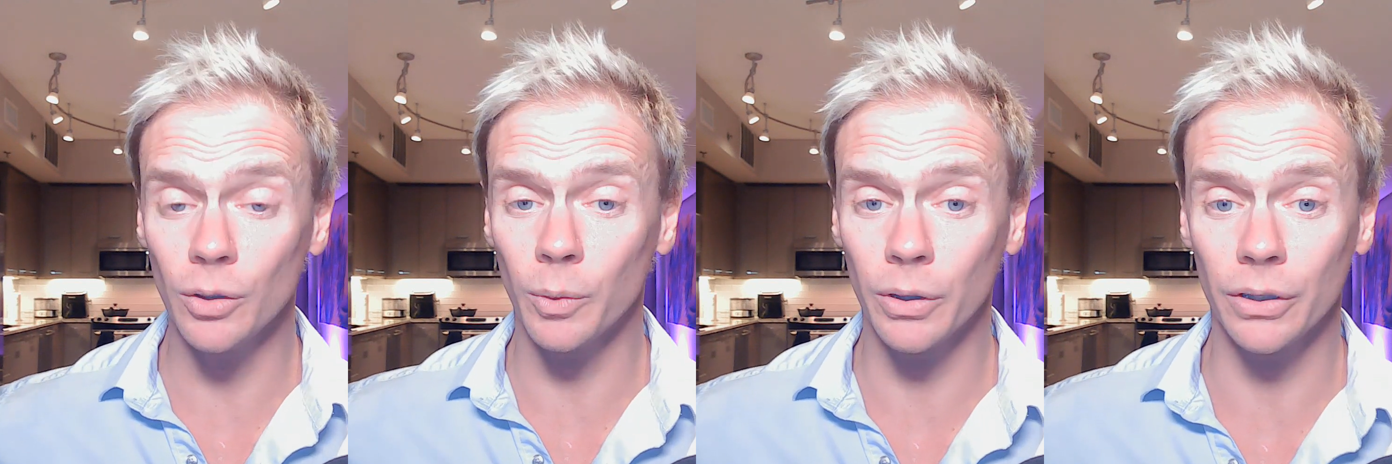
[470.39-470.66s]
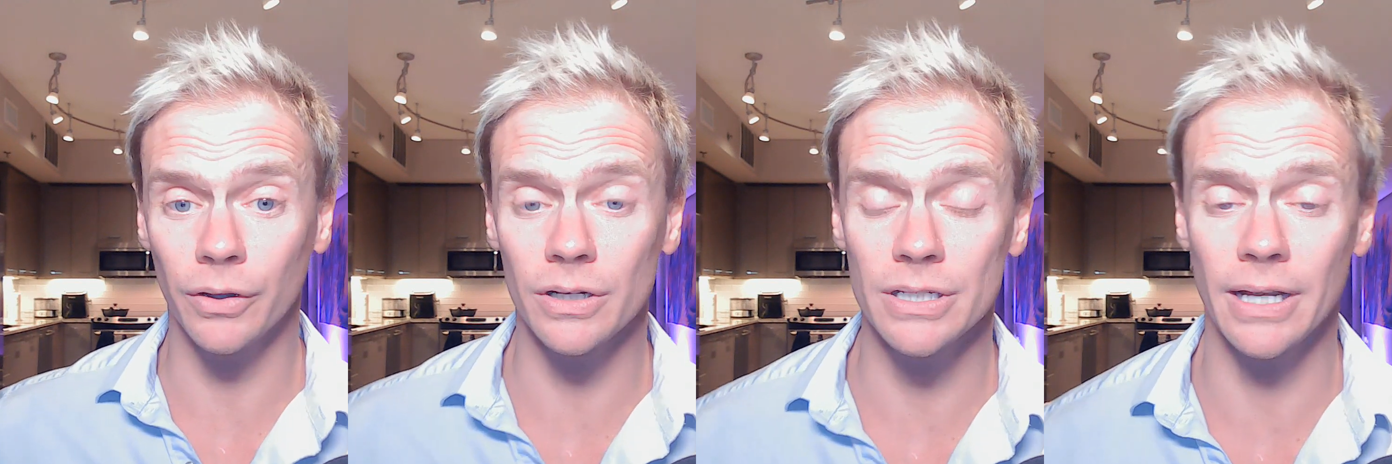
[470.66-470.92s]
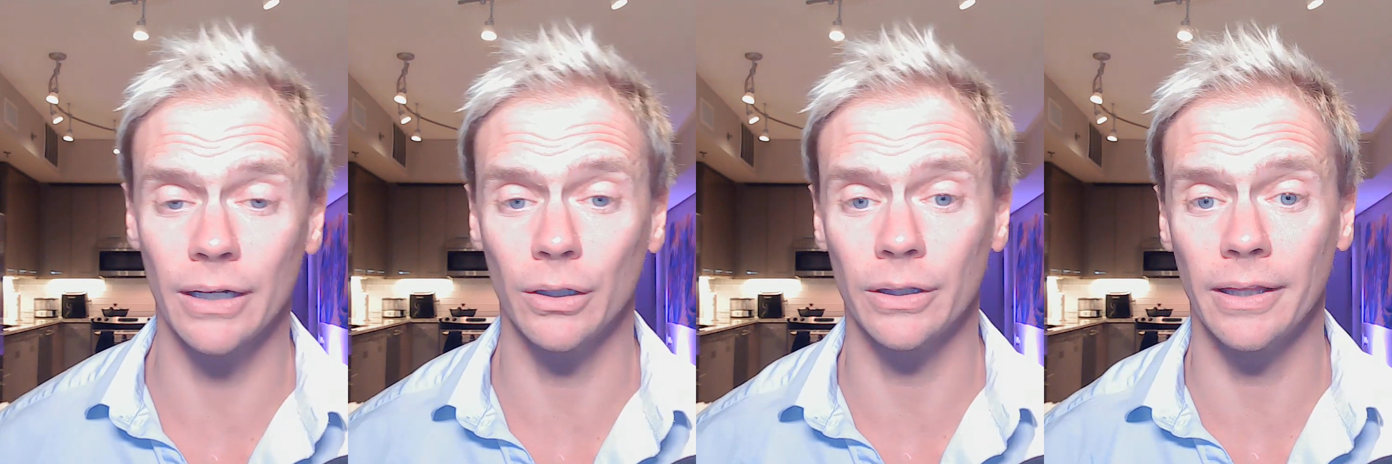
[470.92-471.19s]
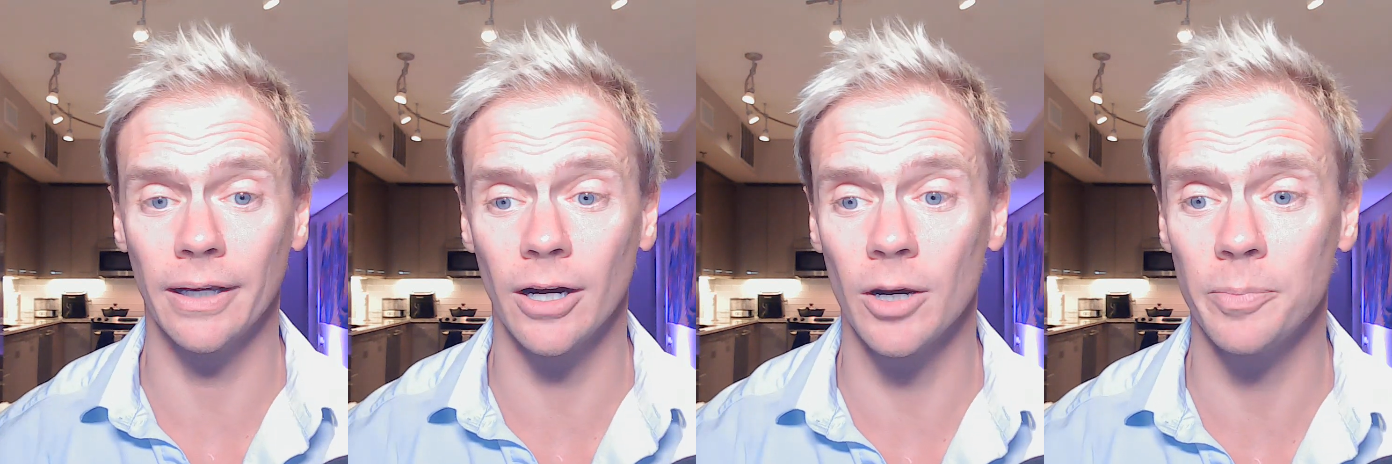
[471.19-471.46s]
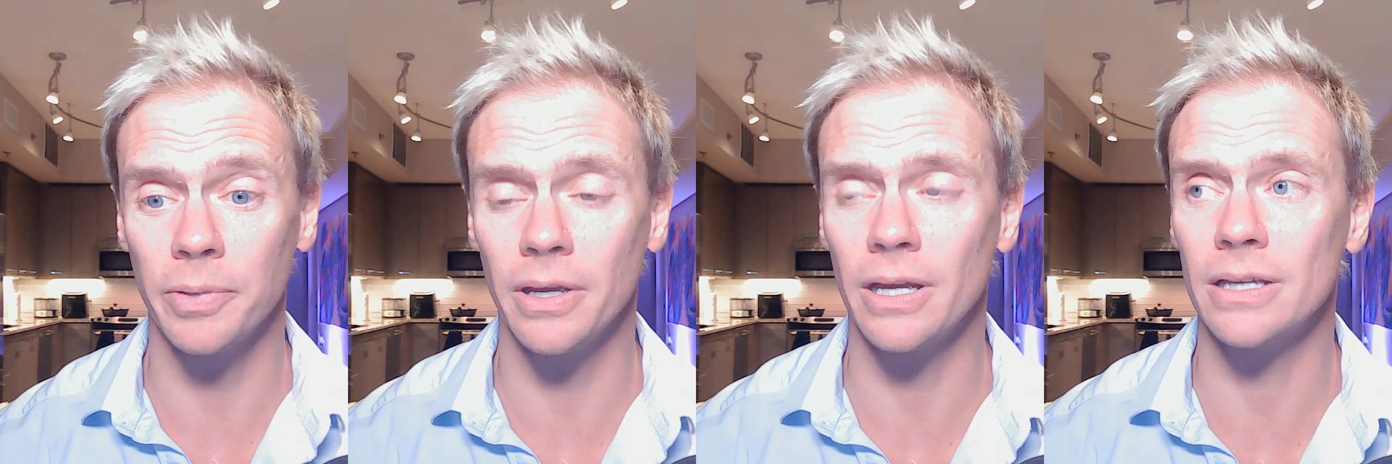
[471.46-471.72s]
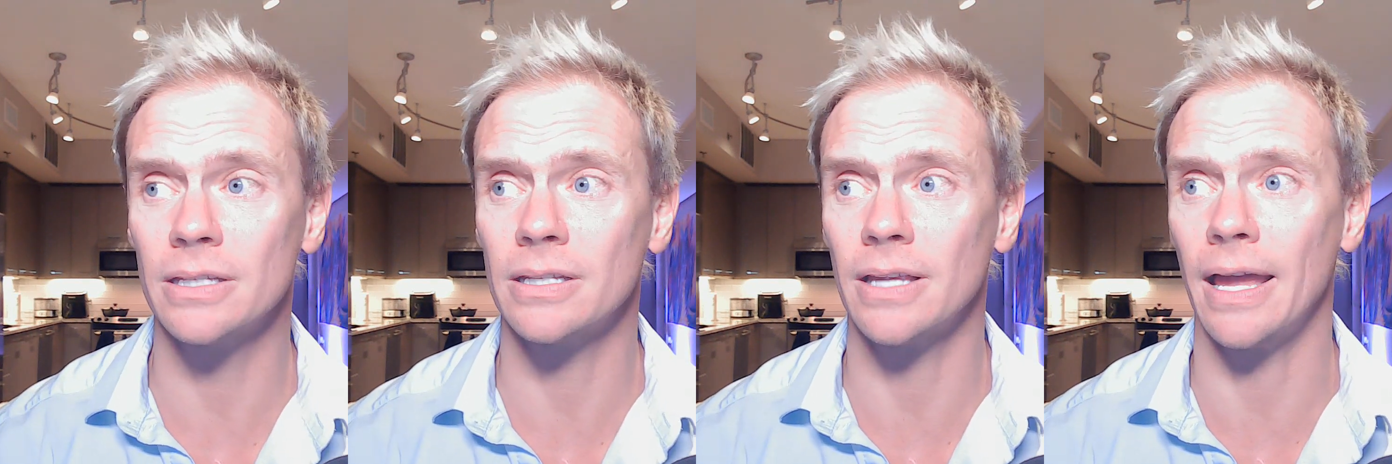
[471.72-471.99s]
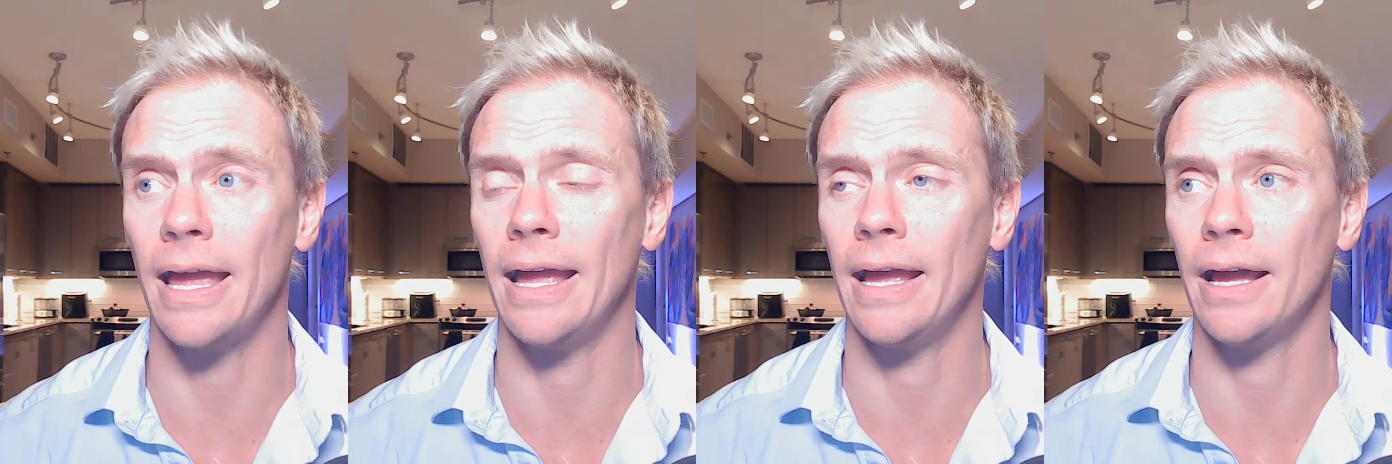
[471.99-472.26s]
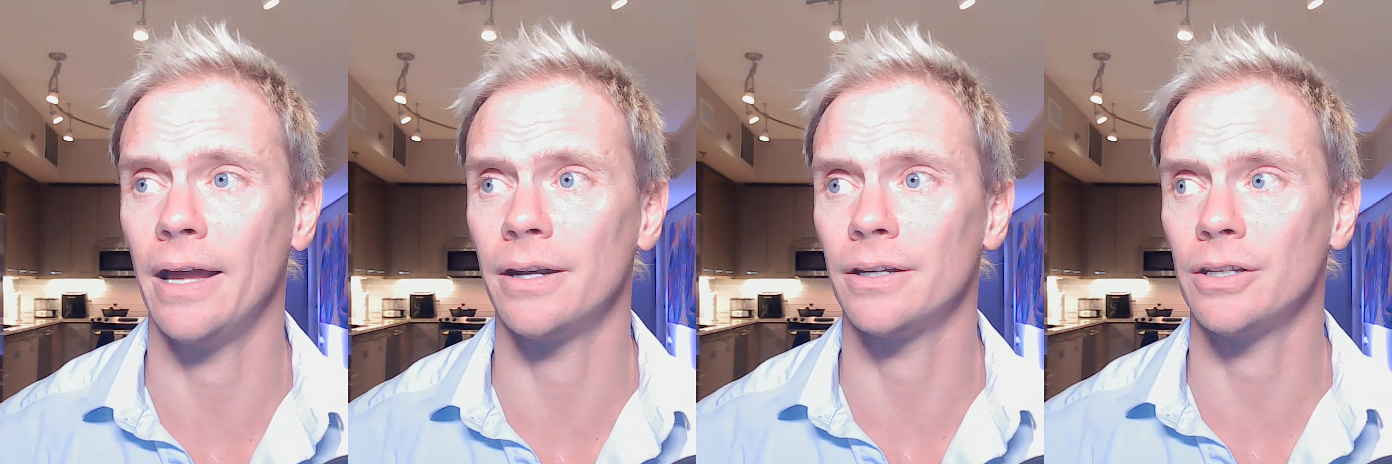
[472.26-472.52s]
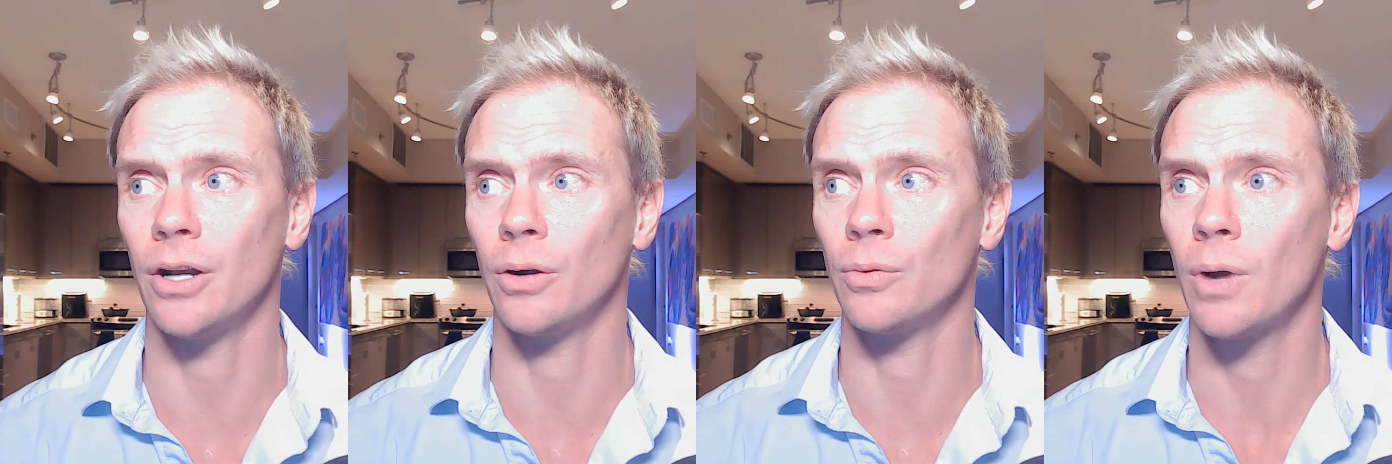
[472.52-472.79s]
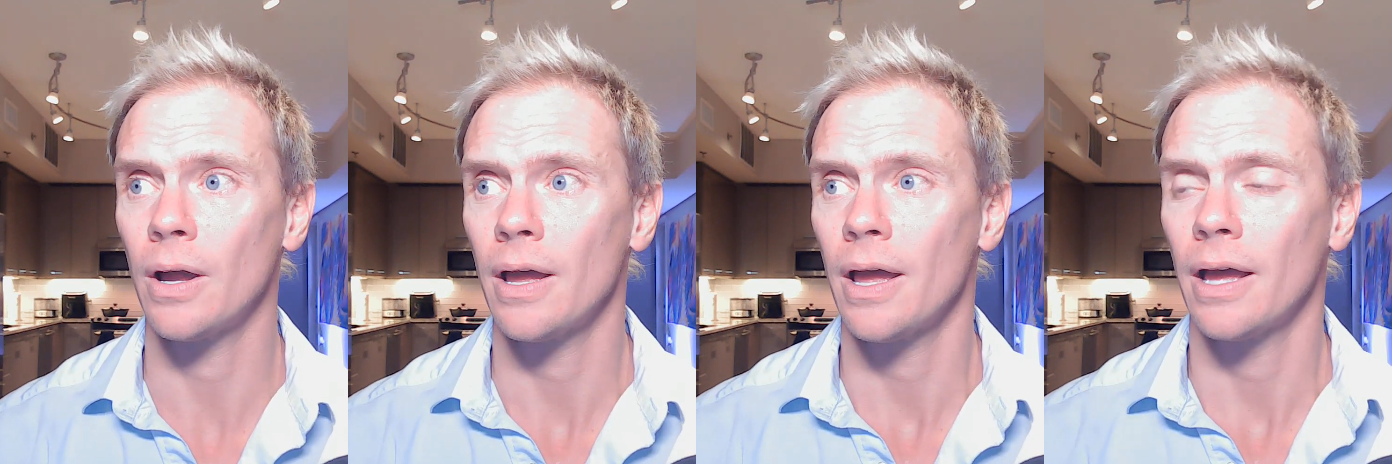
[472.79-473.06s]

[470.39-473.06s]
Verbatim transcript: to work with our psychotherapist and, you know,